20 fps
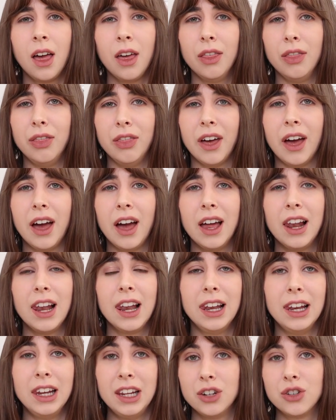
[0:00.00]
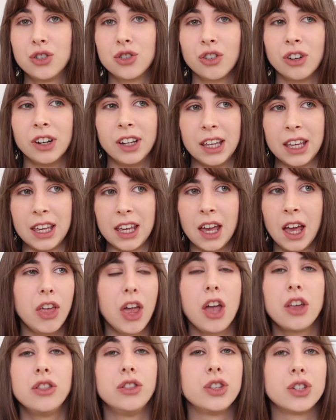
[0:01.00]
that literally
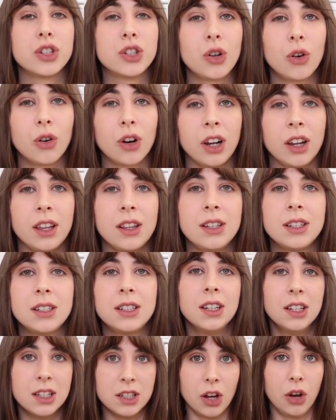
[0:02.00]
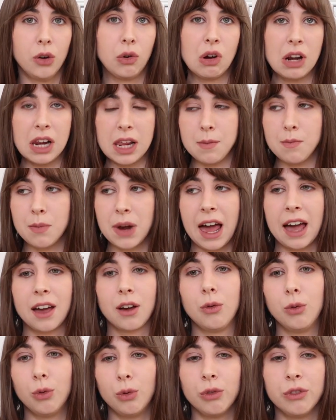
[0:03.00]
the stock list is only
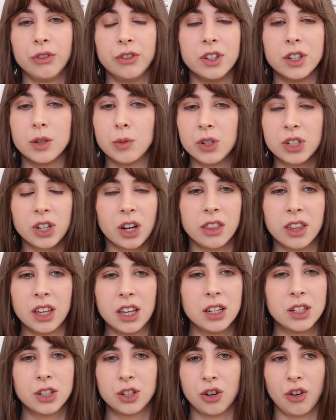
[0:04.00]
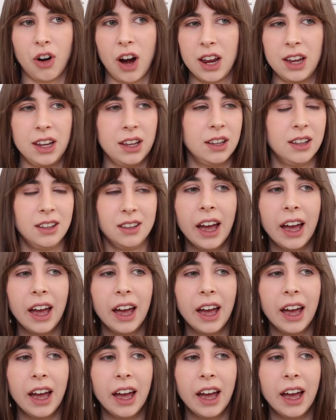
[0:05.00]
black authors, which I think's great.